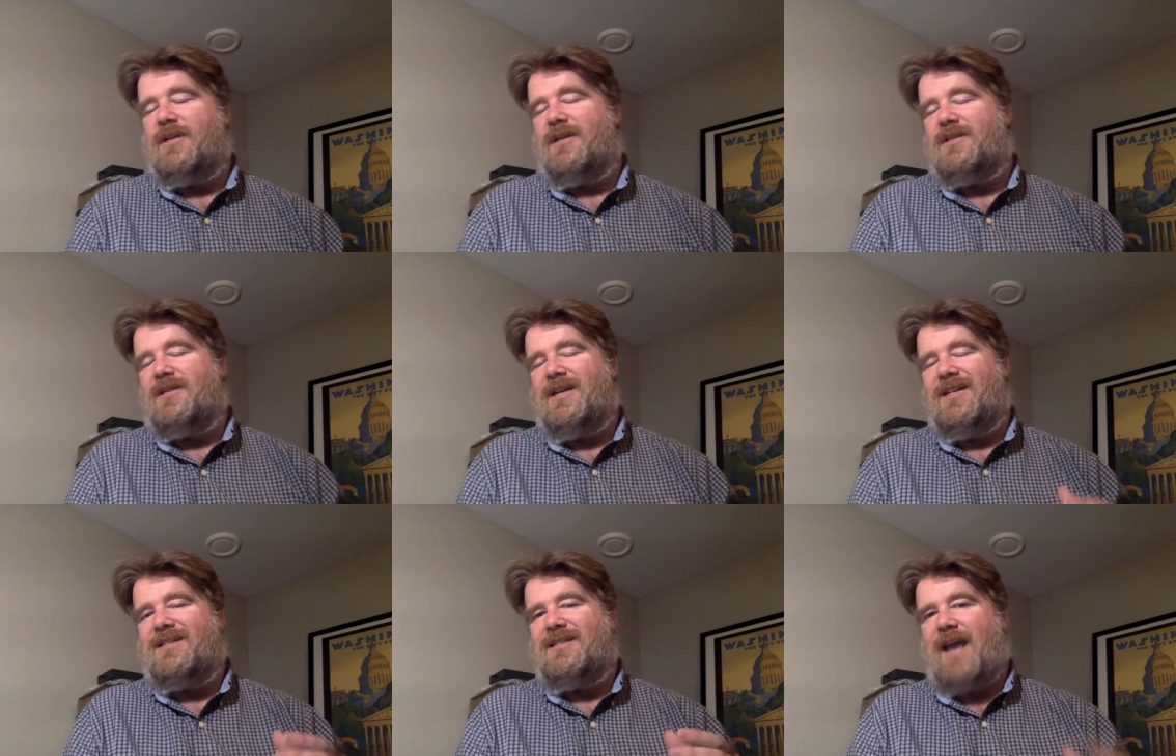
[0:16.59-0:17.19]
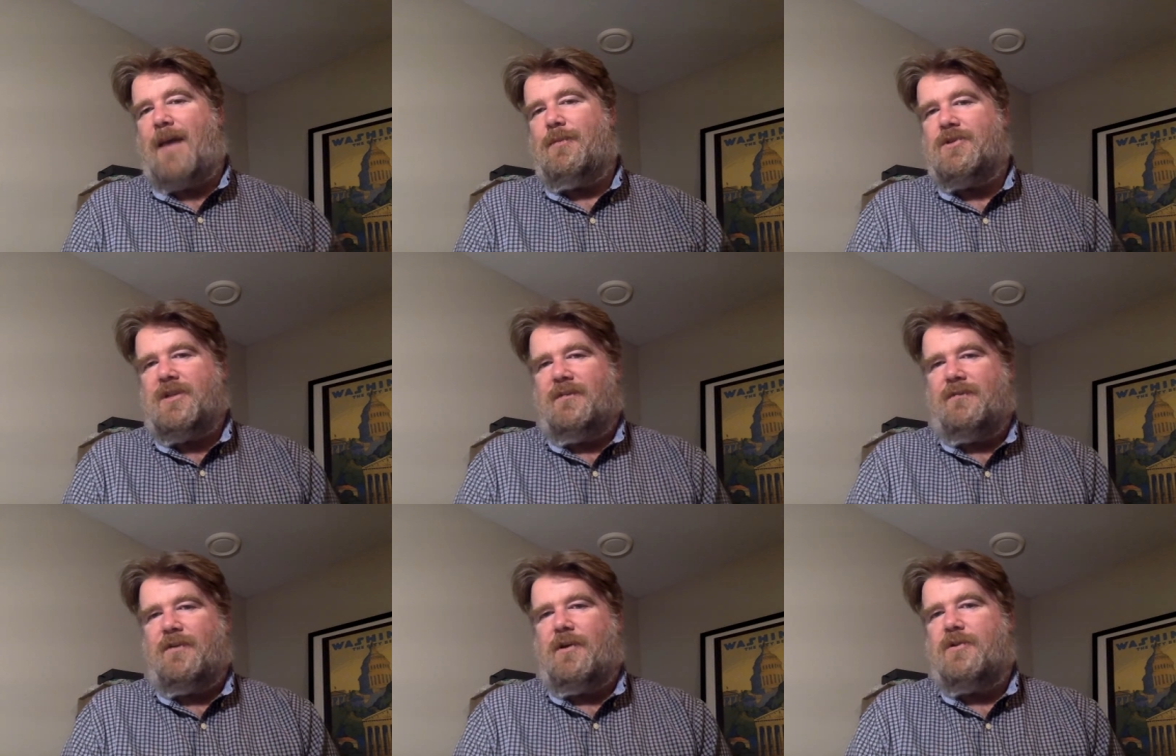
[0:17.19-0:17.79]
and it's
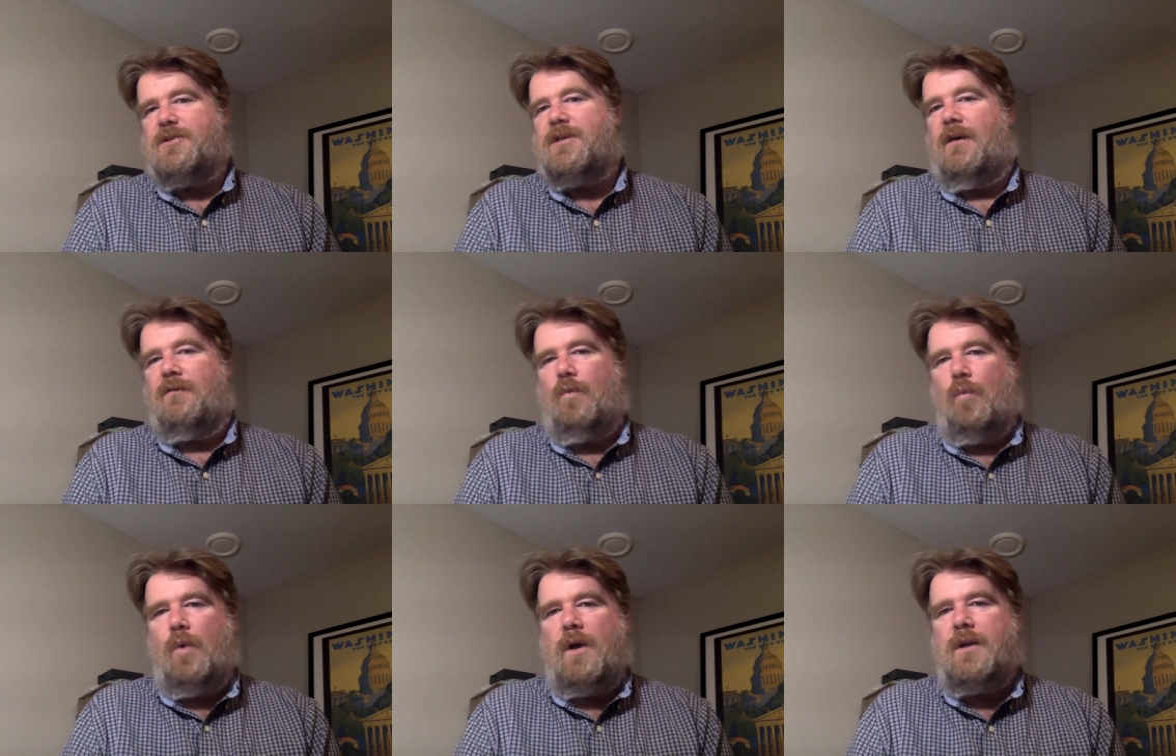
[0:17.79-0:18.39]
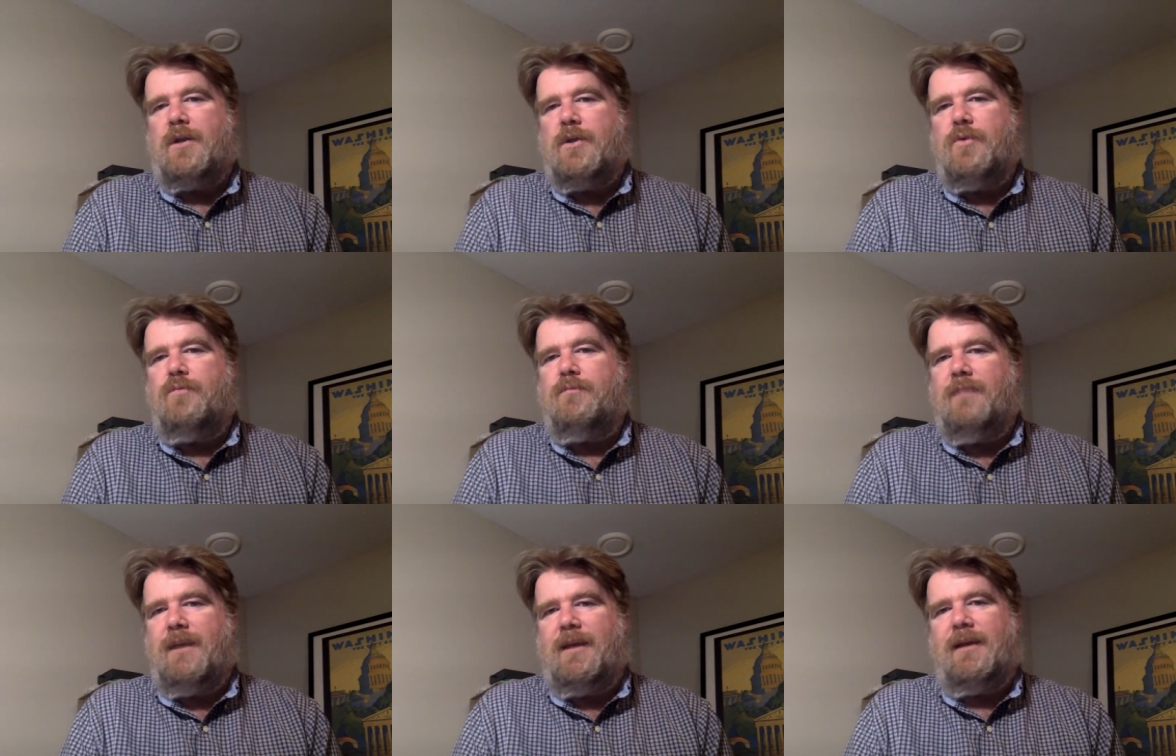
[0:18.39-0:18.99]
establishing for yourself what you
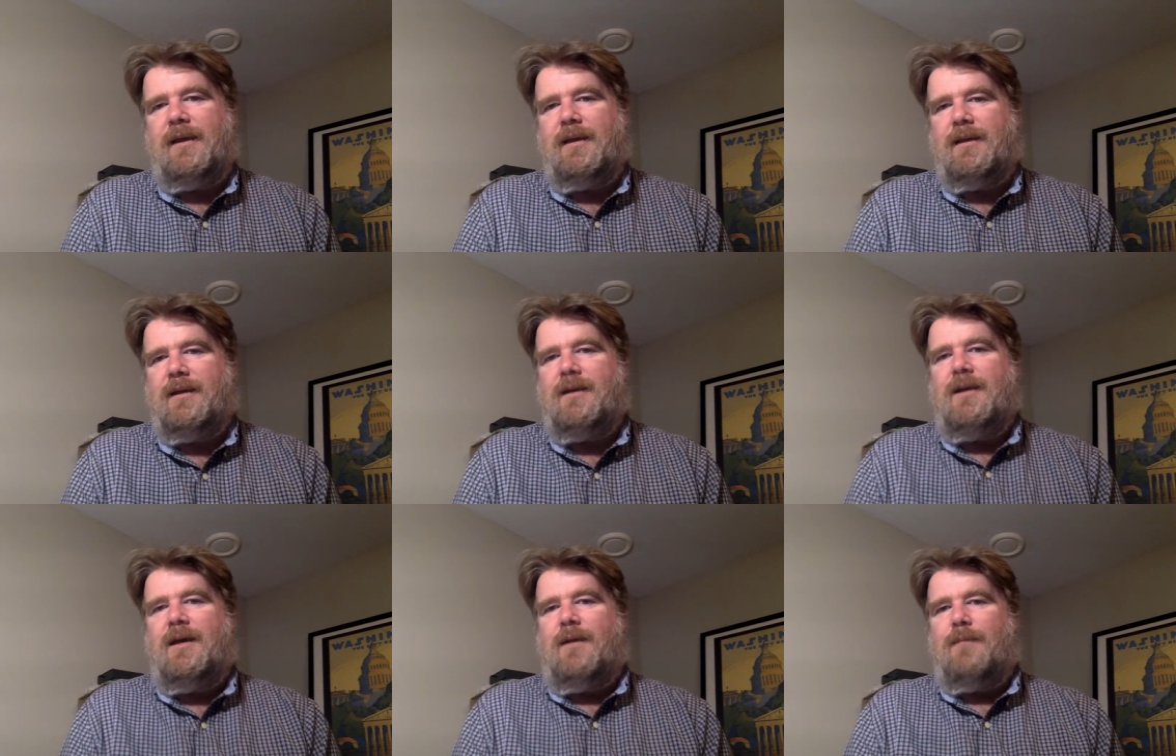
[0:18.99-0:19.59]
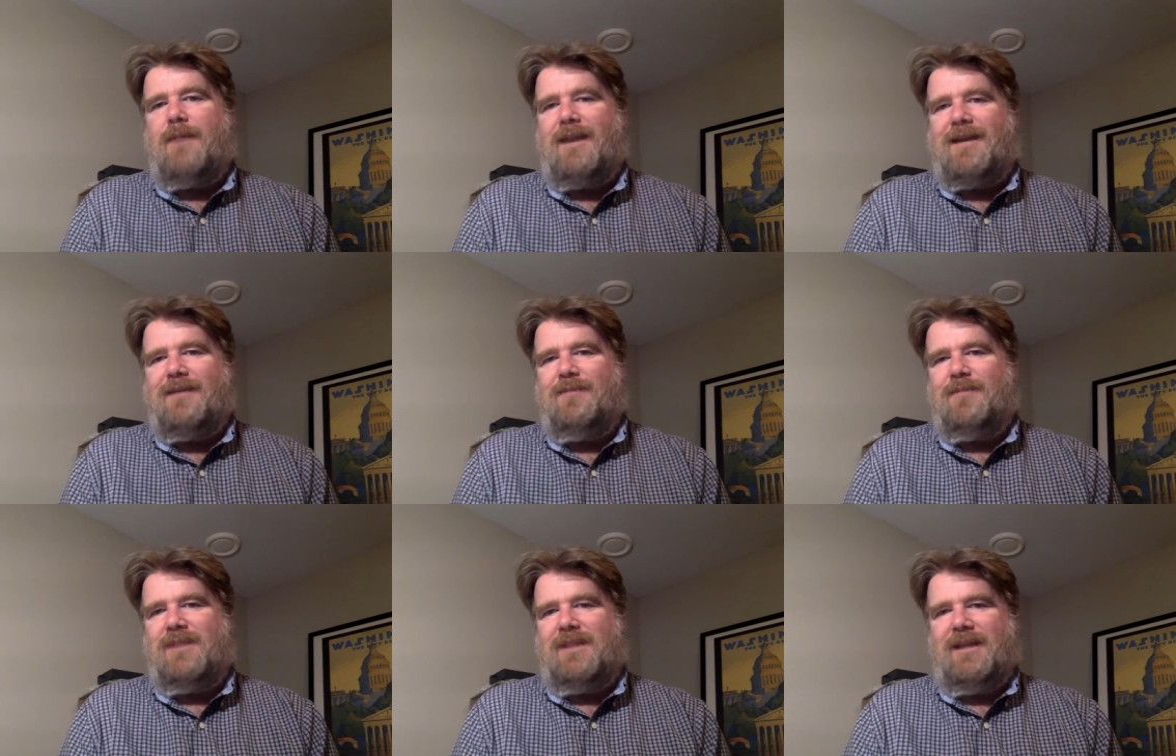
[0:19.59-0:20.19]
mean by
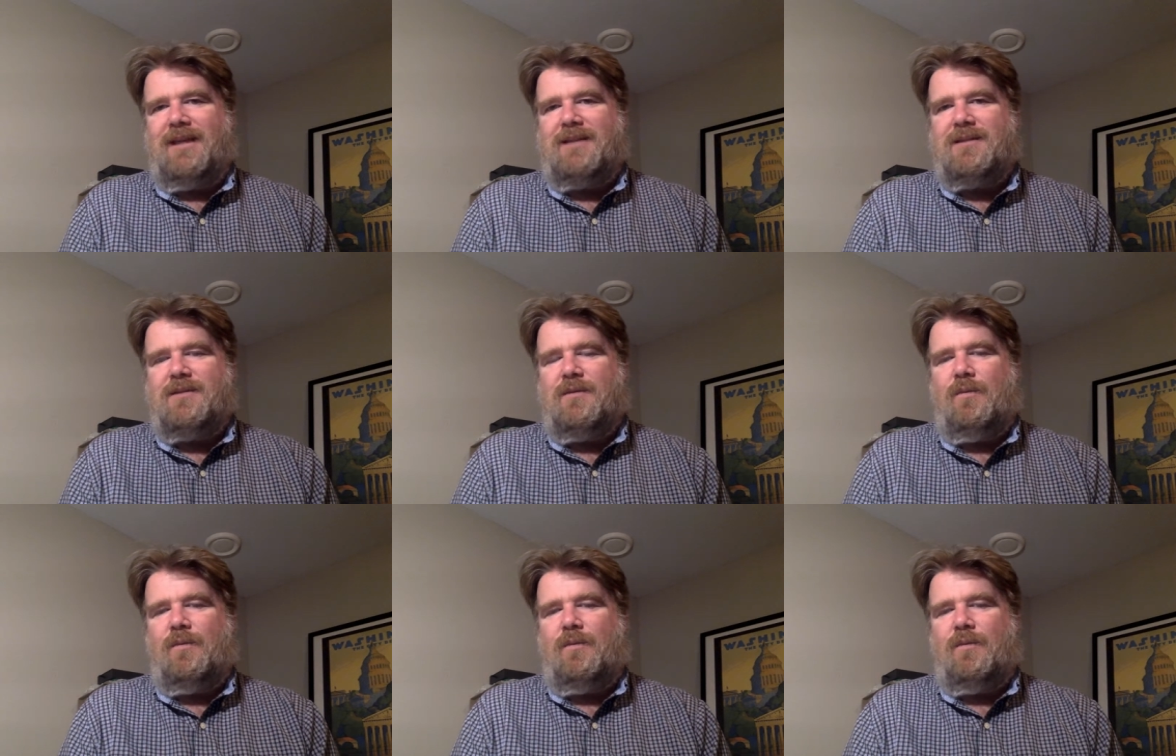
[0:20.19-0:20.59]
complete.